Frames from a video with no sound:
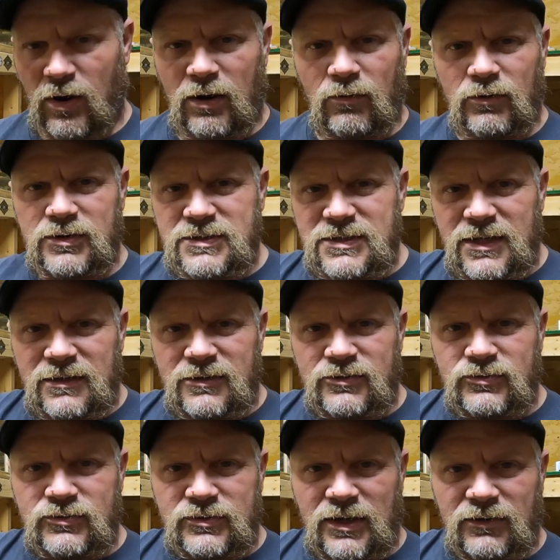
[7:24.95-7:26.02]
I want to say
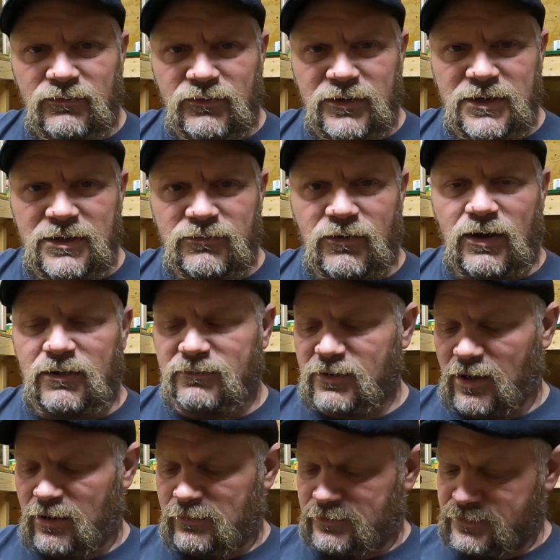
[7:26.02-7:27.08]
this was like
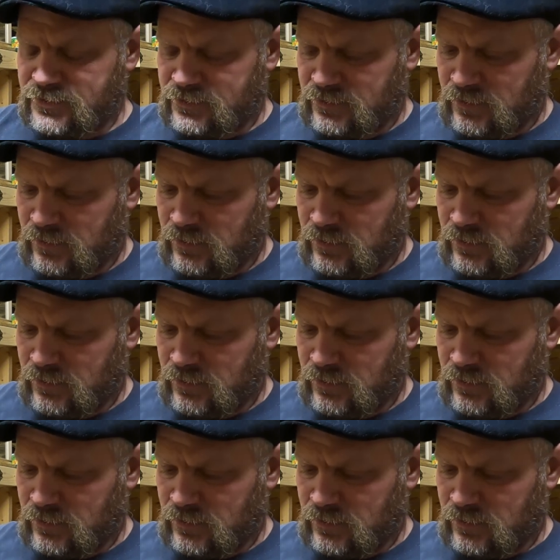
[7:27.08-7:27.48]
$55.